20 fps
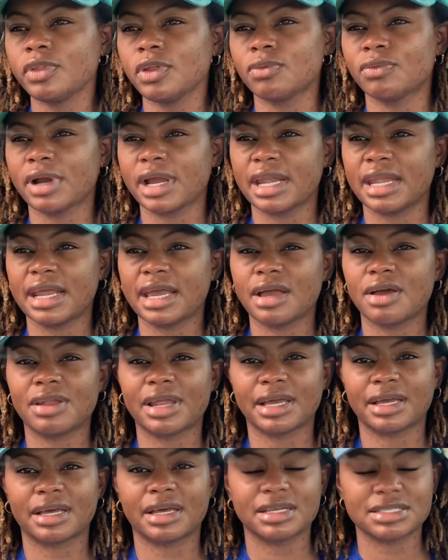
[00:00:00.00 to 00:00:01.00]
Right now,
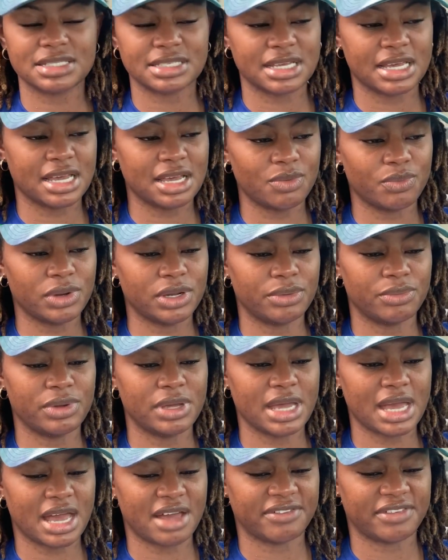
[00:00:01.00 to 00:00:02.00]
like I said, we
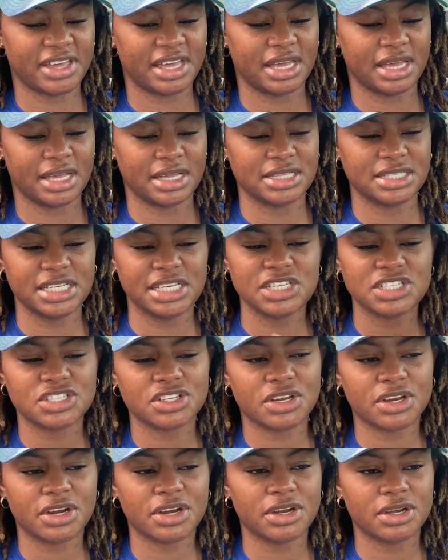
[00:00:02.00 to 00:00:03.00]
have a
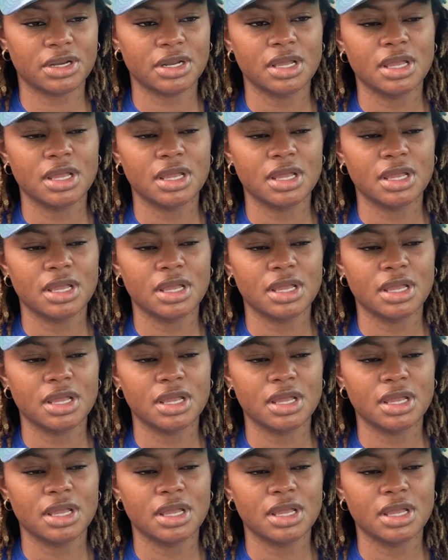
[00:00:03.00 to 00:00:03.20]
t-shirt,